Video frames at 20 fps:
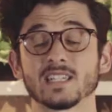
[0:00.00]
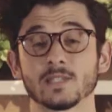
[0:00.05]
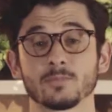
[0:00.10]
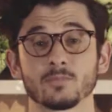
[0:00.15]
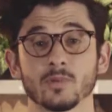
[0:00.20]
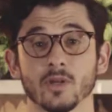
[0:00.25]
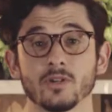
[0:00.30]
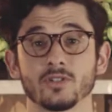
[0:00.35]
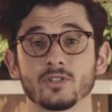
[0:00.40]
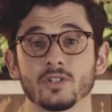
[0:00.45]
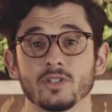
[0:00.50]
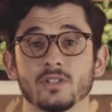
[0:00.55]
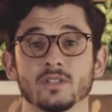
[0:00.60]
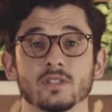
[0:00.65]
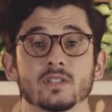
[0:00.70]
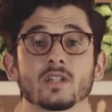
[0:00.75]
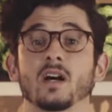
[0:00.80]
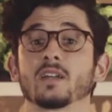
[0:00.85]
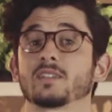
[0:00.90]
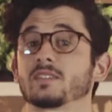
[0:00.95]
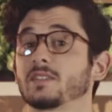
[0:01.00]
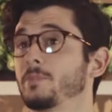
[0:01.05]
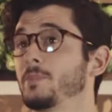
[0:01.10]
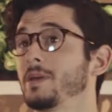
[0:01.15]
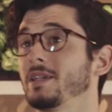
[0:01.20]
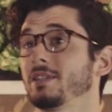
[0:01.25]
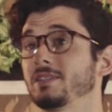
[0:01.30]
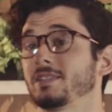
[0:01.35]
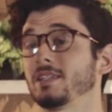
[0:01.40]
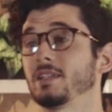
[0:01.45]
explosions cause the
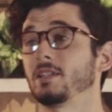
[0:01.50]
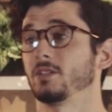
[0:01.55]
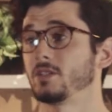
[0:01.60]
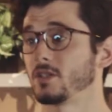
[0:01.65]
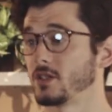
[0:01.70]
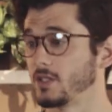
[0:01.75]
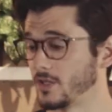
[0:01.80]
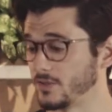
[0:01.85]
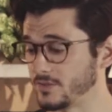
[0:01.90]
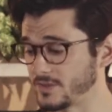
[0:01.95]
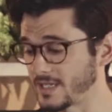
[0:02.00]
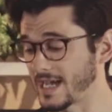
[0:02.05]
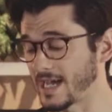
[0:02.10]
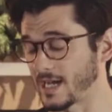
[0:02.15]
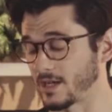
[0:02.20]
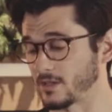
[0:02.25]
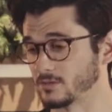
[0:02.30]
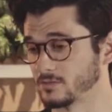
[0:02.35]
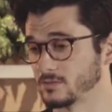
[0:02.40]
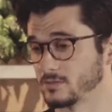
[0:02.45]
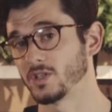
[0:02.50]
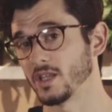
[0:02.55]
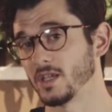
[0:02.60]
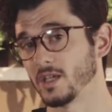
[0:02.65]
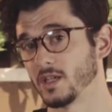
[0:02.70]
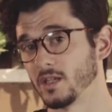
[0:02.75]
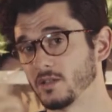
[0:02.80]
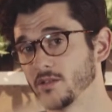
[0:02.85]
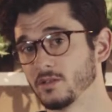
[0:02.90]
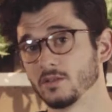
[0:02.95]
piston to go down, which
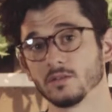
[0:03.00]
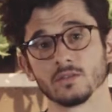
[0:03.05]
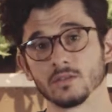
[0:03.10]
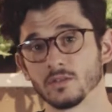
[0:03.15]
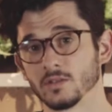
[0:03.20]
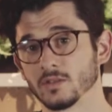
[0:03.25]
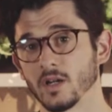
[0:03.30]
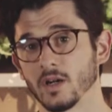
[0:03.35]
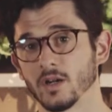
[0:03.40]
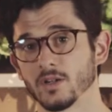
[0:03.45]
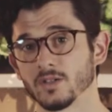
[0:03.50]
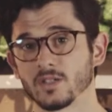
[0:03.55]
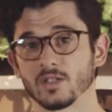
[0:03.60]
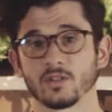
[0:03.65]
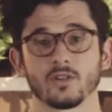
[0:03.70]
then turns